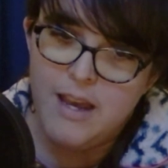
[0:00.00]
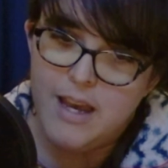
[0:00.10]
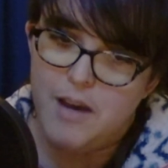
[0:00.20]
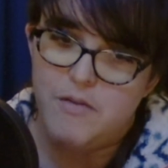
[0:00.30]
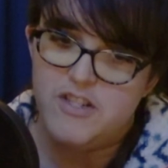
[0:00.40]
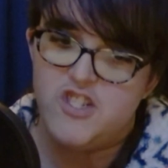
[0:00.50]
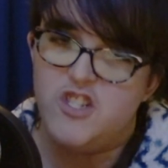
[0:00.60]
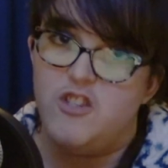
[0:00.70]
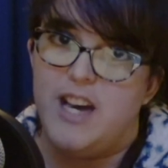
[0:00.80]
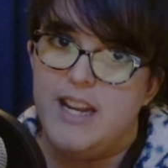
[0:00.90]
It was
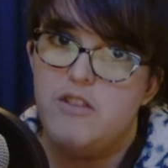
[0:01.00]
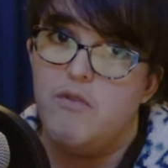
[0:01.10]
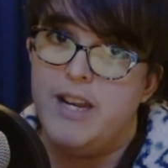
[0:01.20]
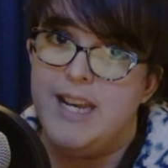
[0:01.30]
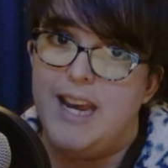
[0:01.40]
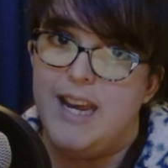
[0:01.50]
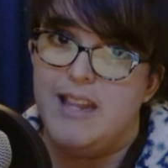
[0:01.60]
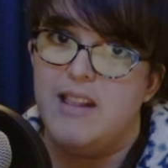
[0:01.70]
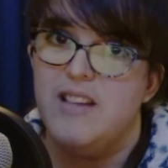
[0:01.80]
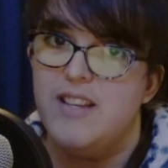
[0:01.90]
July
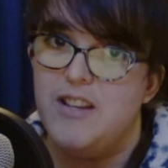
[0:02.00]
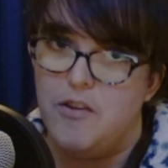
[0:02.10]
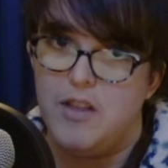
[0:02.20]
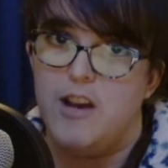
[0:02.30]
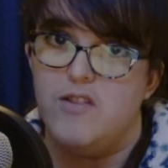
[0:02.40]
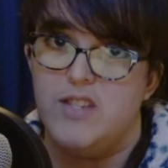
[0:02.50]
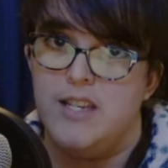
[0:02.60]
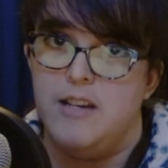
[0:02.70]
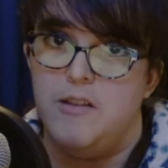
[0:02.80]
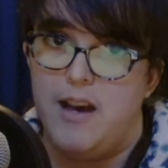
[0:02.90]
28th,
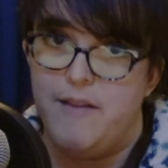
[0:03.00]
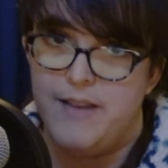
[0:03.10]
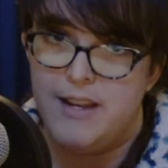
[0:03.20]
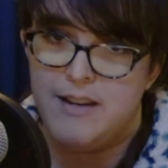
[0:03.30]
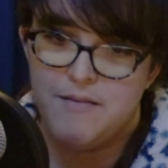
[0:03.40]
2011.